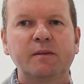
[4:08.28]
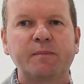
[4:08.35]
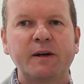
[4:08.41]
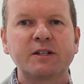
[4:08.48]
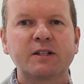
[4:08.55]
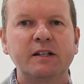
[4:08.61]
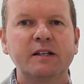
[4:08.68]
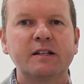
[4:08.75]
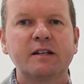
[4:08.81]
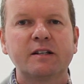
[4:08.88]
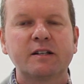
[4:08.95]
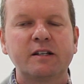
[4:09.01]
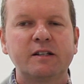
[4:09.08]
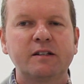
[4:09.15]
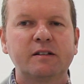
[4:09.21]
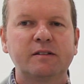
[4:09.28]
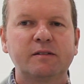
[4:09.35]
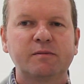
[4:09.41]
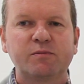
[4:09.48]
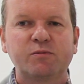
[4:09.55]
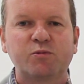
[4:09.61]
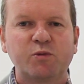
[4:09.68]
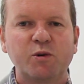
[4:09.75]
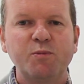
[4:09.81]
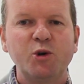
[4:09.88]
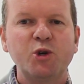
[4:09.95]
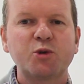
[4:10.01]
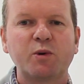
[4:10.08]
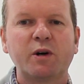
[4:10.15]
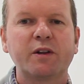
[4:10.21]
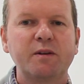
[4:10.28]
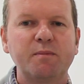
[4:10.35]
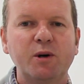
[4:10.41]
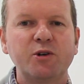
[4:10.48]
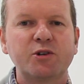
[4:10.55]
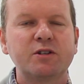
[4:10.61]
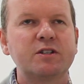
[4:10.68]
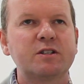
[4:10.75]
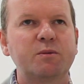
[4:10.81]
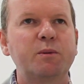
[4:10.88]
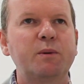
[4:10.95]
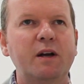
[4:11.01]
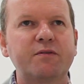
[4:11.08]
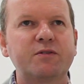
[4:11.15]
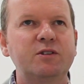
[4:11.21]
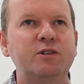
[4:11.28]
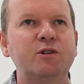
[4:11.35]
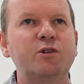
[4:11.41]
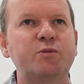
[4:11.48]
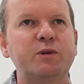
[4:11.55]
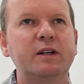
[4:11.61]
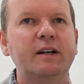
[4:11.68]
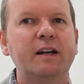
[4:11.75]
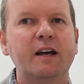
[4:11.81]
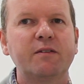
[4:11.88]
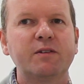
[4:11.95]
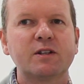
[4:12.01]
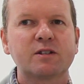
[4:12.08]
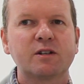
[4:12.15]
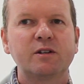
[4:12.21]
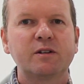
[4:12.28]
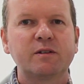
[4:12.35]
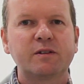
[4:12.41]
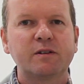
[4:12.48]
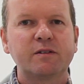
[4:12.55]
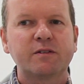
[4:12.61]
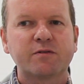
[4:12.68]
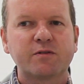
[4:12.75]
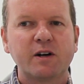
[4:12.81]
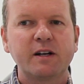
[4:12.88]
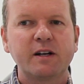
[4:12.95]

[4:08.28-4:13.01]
basically, it removes one of the motions that we would have to do if we didn't have it. So the front